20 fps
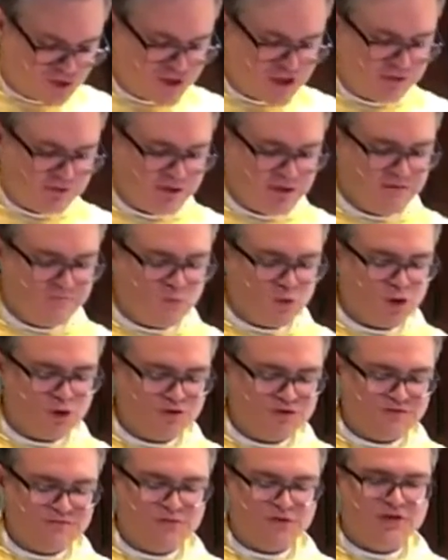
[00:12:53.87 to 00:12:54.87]
sharing of
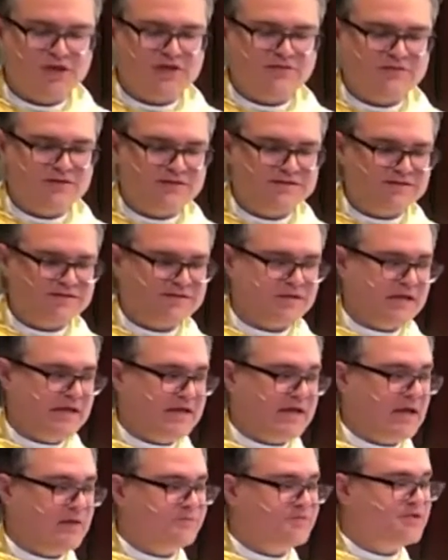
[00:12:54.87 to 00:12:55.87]
words of forgiveness,
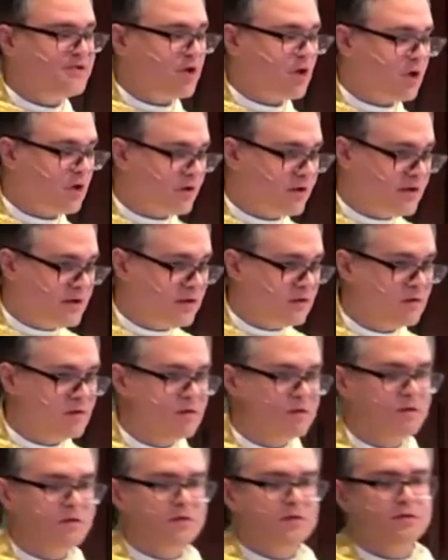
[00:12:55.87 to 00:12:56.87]
like "I'm sorry,"
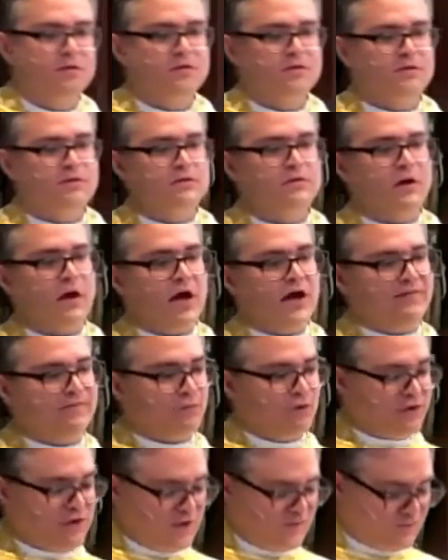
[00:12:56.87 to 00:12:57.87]
"I
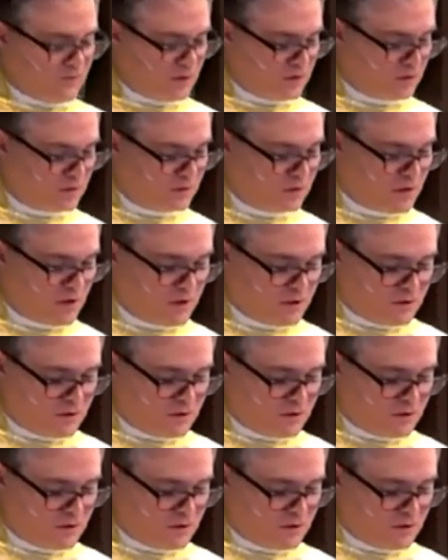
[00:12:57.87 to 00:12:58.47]
forgive you,"